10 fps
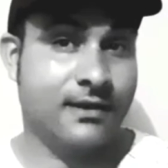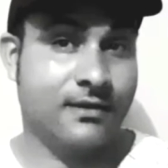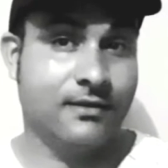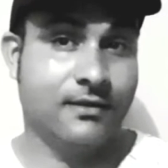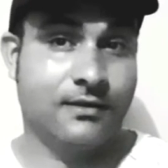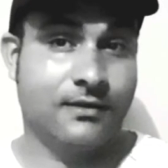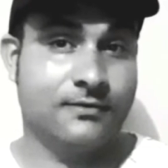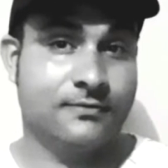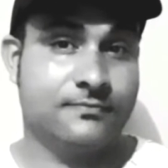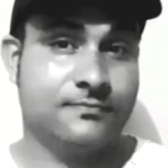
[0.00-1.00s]
and a
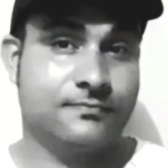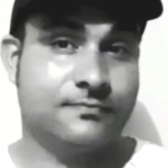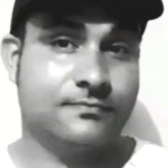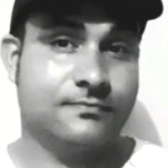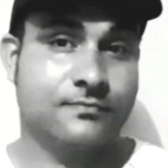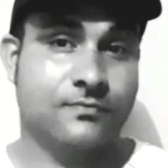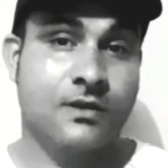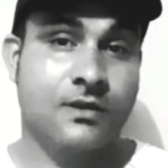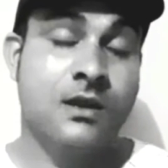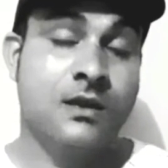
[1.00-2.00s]
girl.
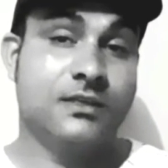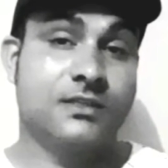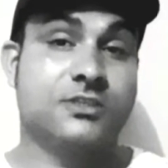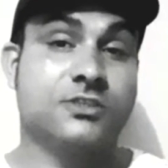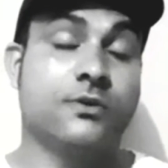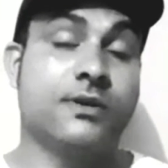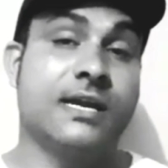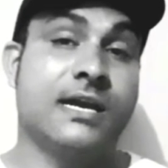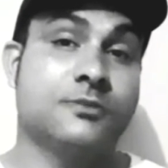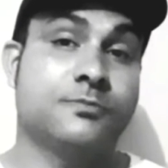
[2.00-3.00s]
This
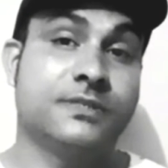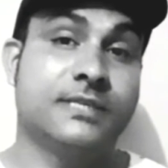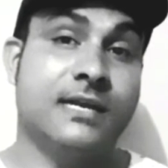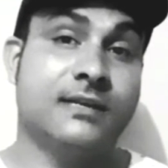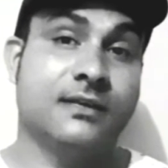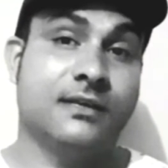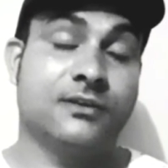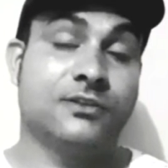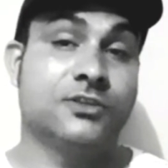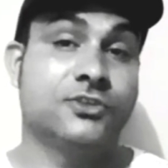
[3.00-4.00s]
story has
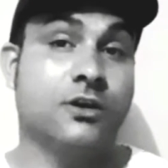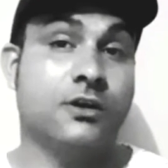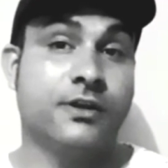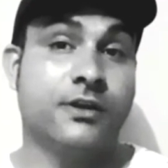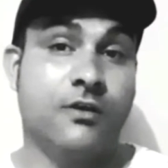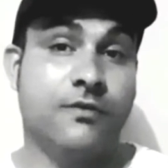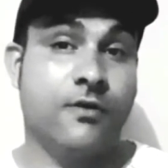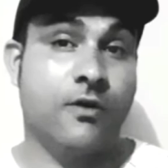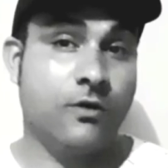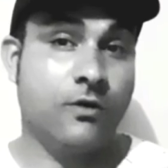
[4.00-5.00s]
presented the journey
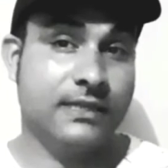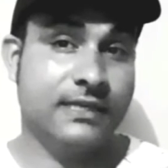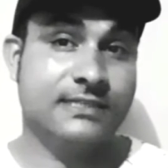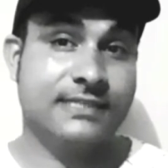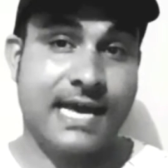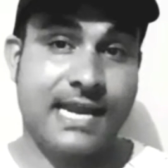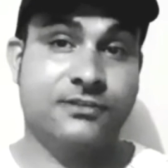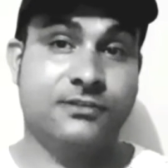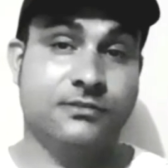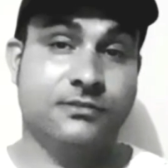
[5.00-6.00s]
of all these
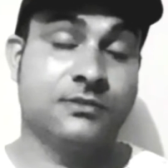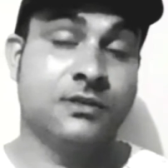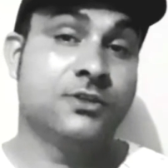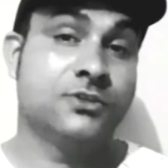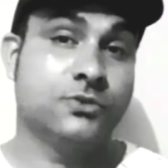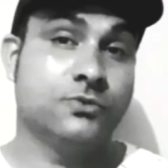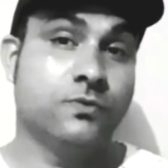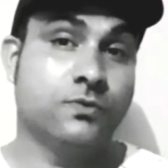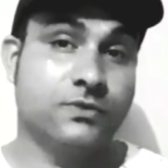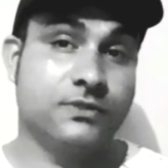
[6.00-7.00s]
characters
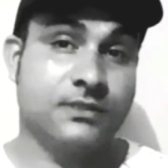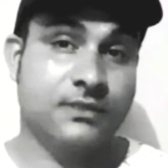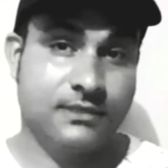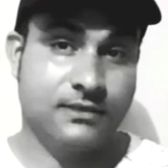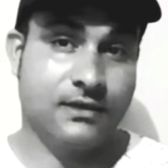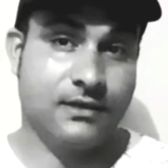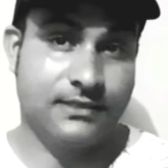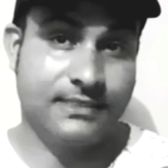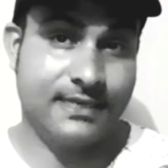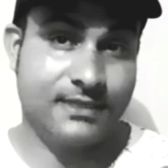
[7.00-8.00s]
towards
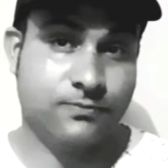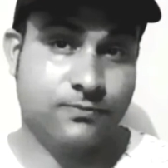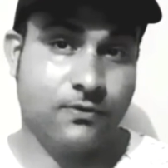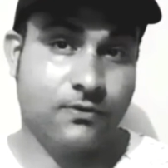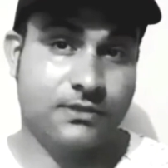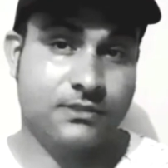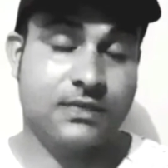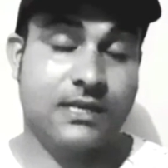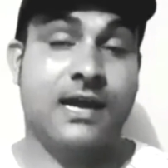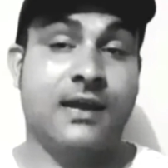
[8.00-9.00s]
a dense
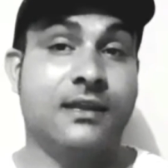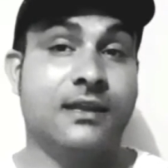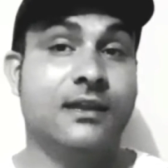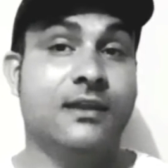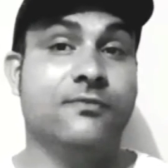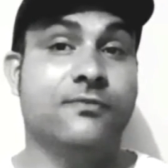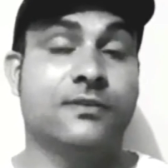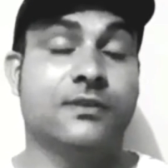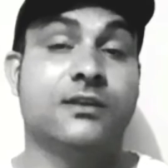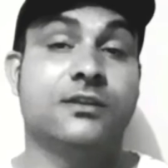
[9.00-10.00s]
forest and
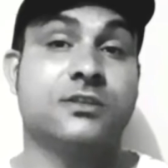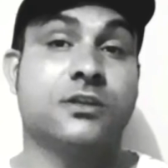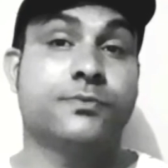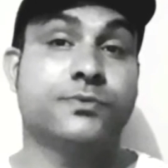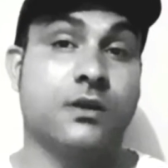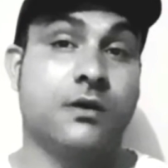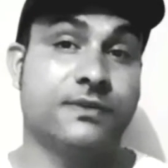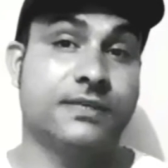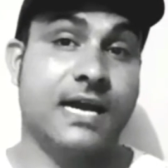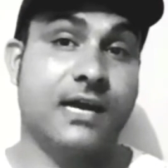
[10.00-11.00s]
even the description
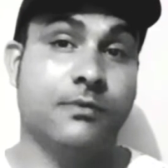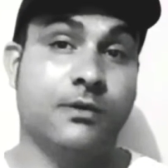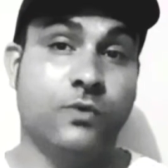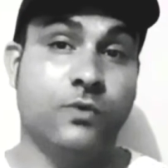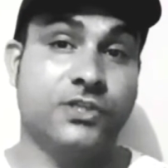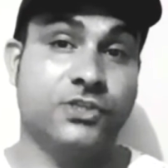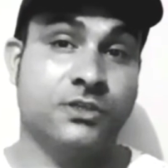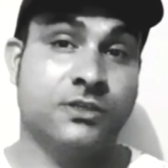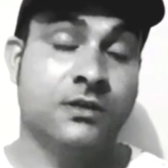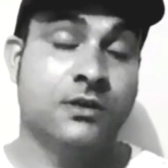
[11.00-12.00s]
of a terrible
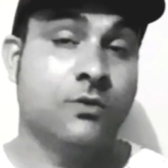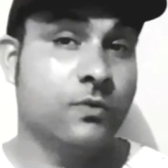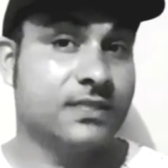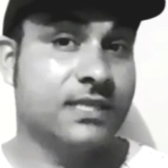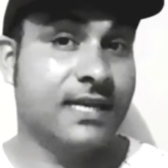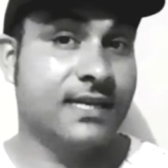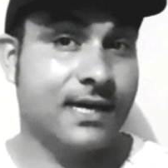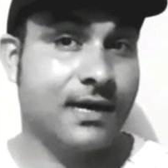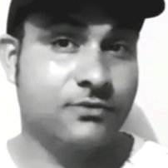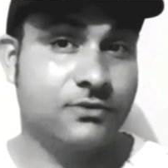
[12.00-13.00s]
witch which they
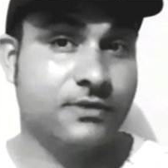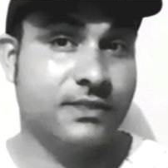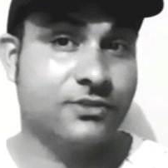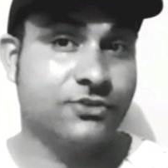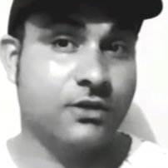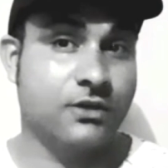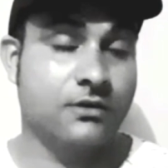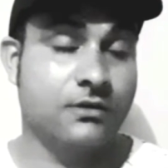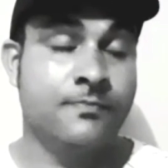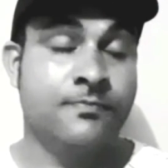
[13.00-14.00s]
encounter in the
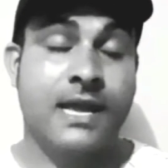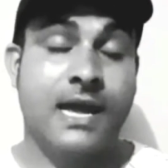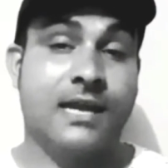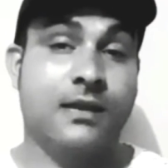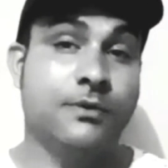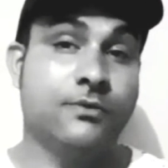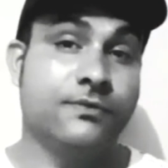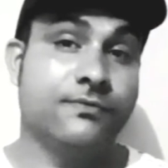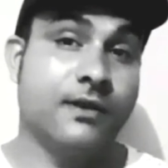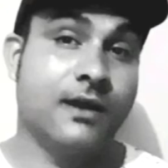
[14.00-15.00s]
jungle and a
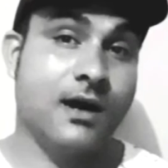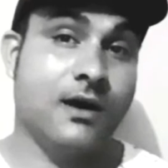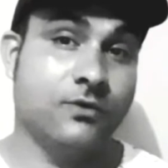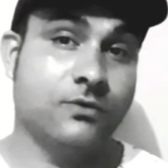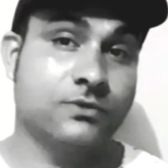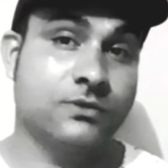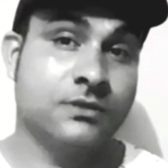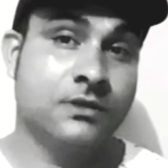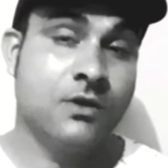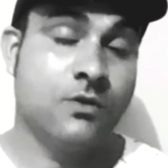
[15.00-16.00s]
beautiful
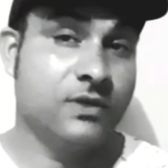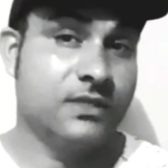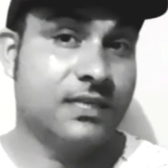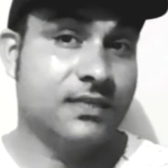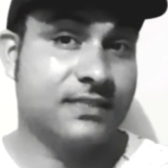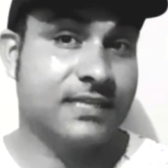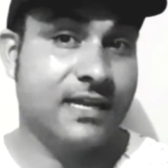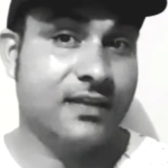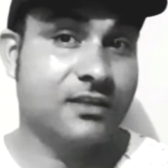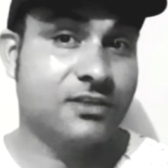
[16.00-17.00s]
house which they
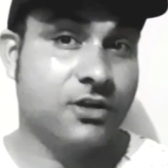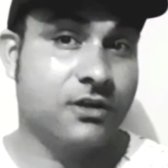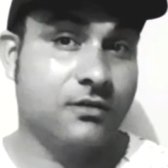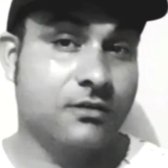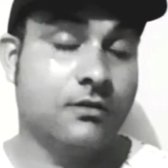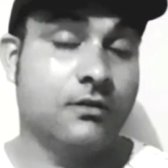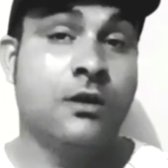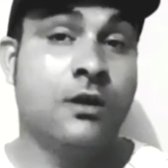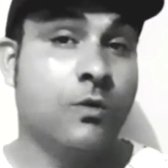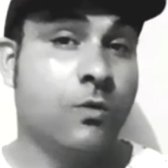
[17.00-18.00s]
see in the jungle,
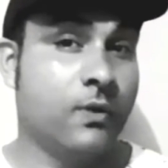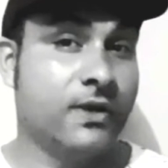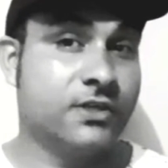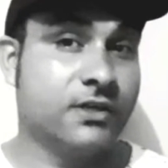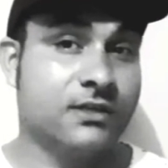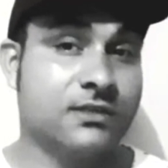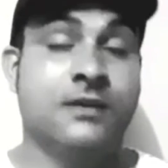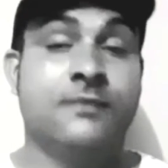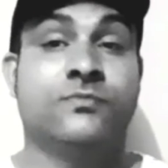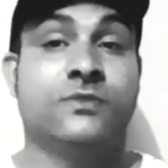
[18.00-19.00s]
which
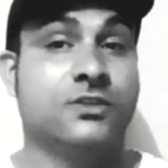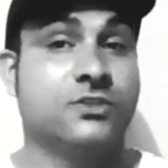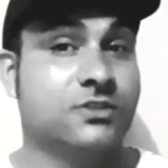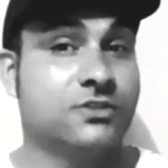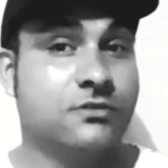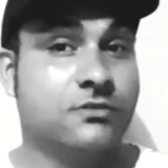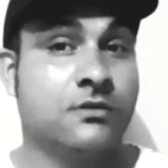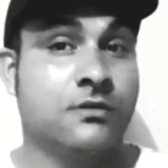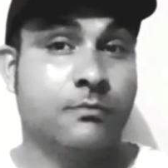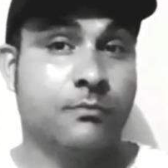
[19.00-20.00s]
is the
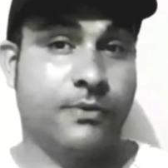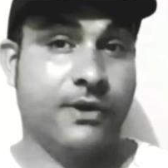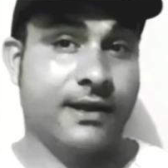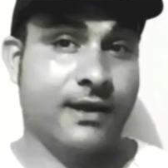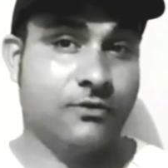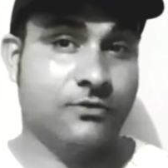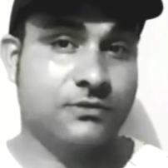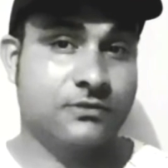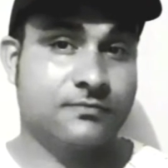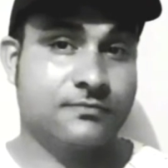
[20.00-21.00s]
Gingerbread
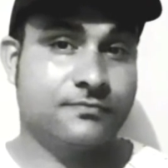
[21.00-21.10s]
House.